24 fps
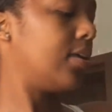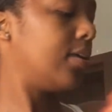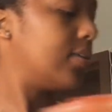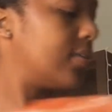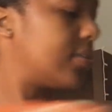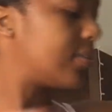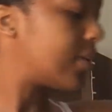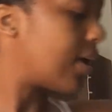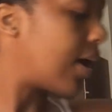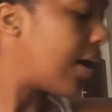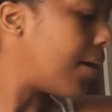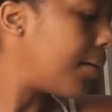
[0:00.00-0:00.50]

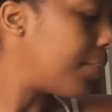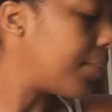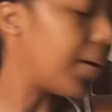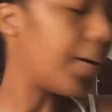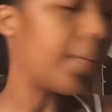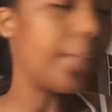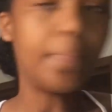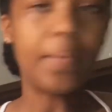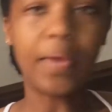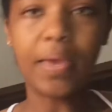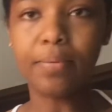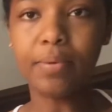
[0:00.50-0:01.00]
Some
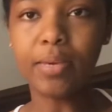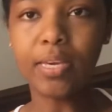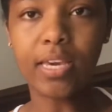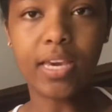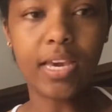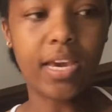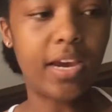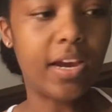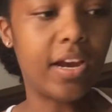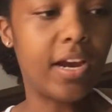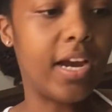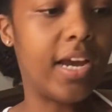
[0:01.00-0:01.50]
baby
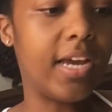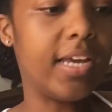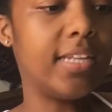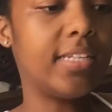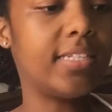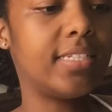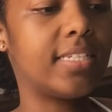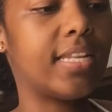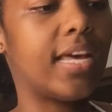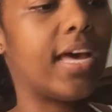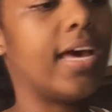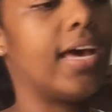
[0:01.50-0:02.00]

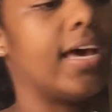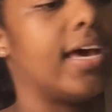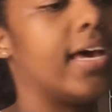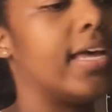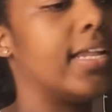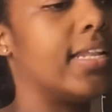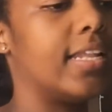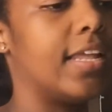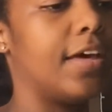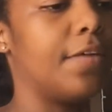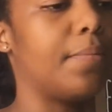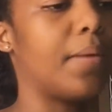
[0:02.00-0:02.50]
carrots.
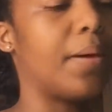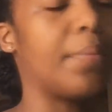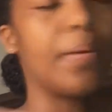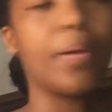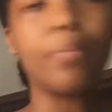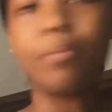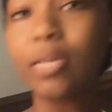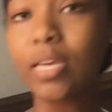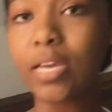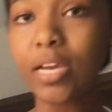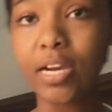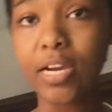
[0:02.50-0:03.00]
I love my
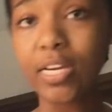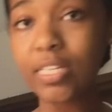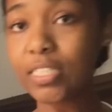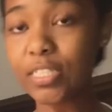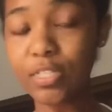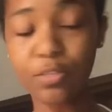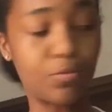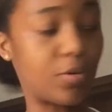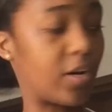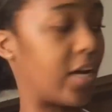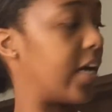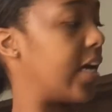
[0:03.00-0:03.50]
baby carrots
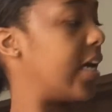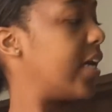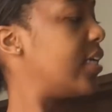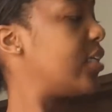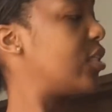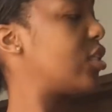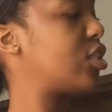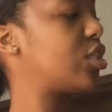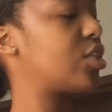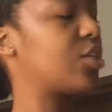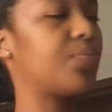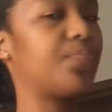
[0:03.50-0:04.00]
and
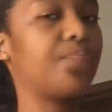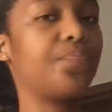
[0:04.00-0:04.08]
ranch.